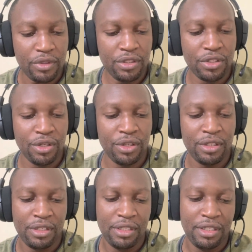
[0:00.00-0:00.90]
So,
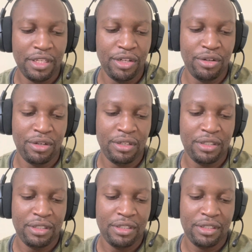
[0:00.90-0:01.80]
you know,
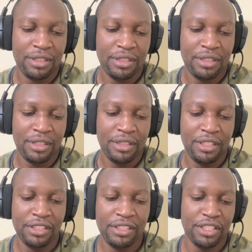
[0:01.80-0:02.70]

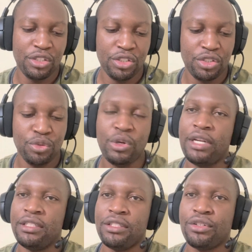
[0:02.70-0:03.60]
this thing just
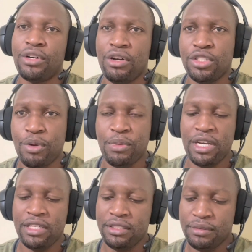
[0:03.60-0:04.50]
ran across my
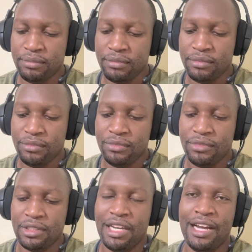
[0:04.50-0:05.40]
mind.
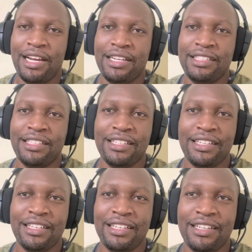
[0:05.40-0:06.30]
And
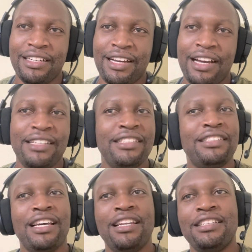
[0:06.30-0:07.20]
I
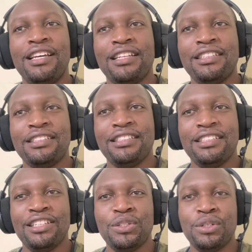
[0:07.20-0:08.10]
decided that,
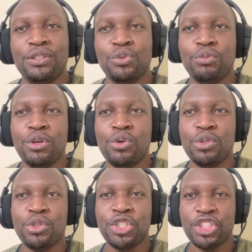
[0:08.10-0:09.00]
you know, it would be
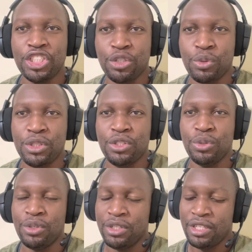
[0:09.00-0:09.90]
good to share with you